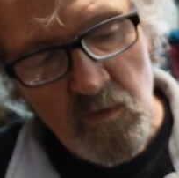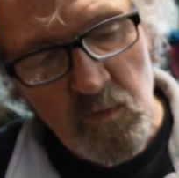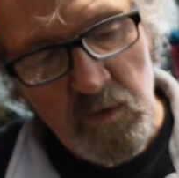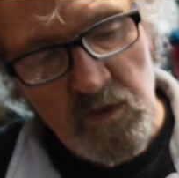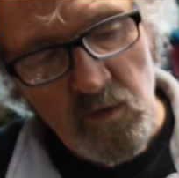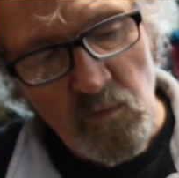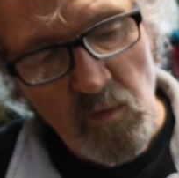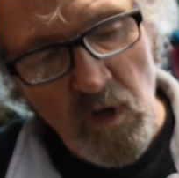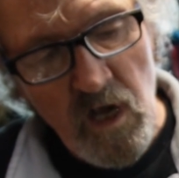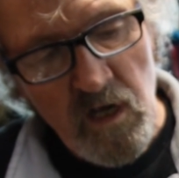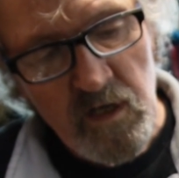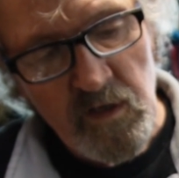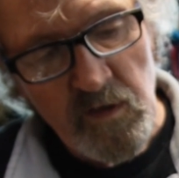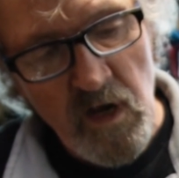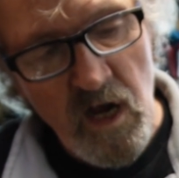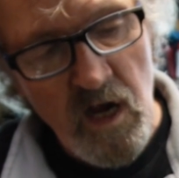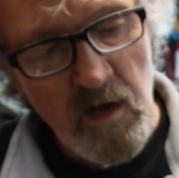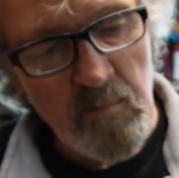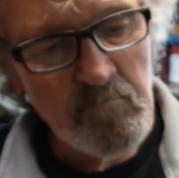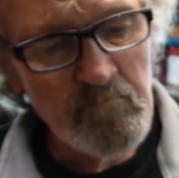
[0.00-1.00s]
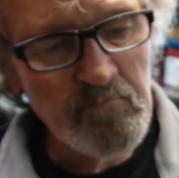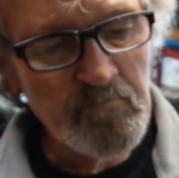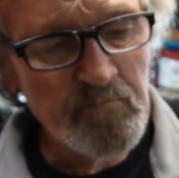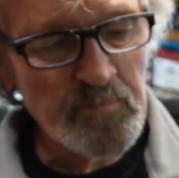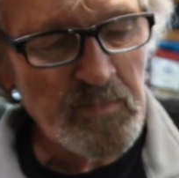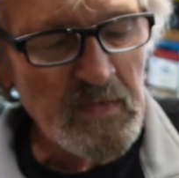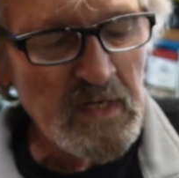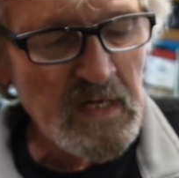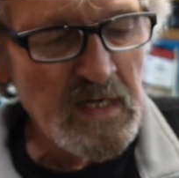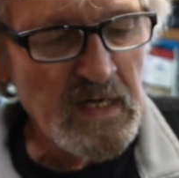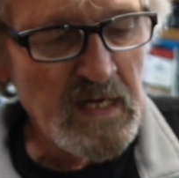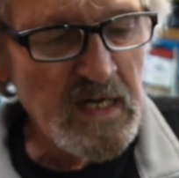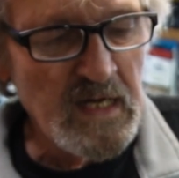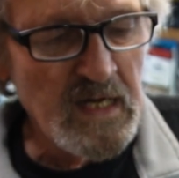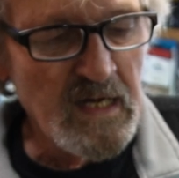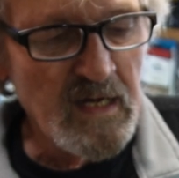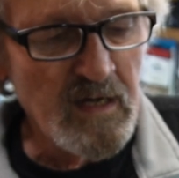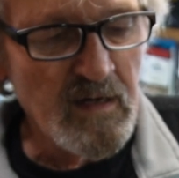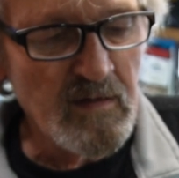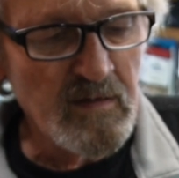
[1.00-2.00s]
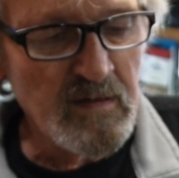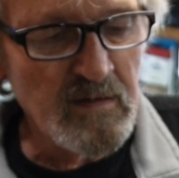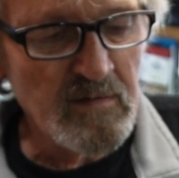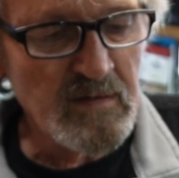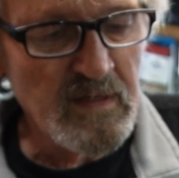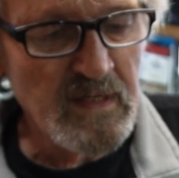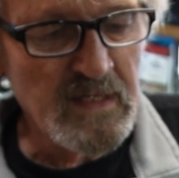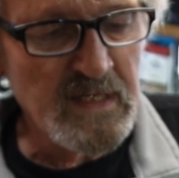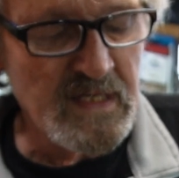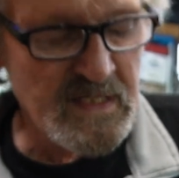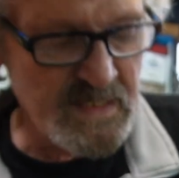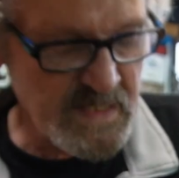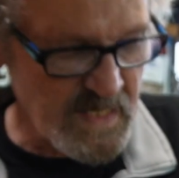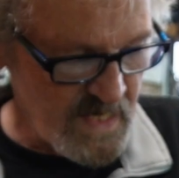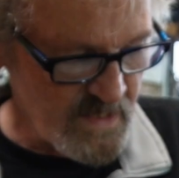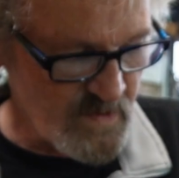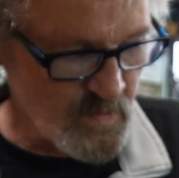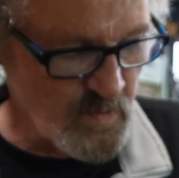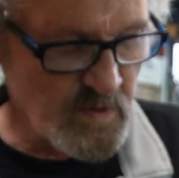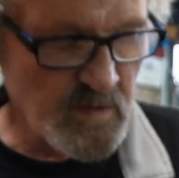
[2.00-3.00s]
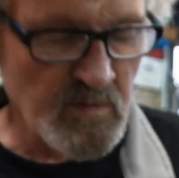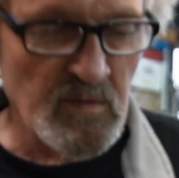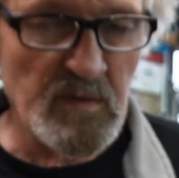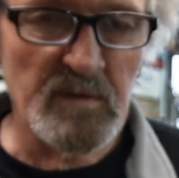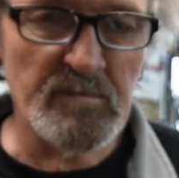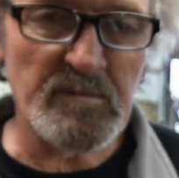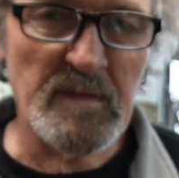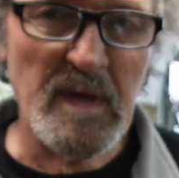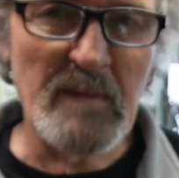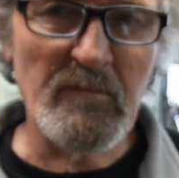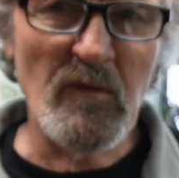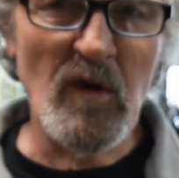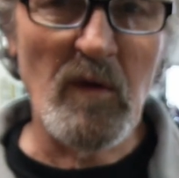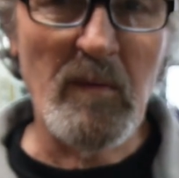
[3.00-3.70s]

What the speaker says: with the rocker arm. In this case, we'll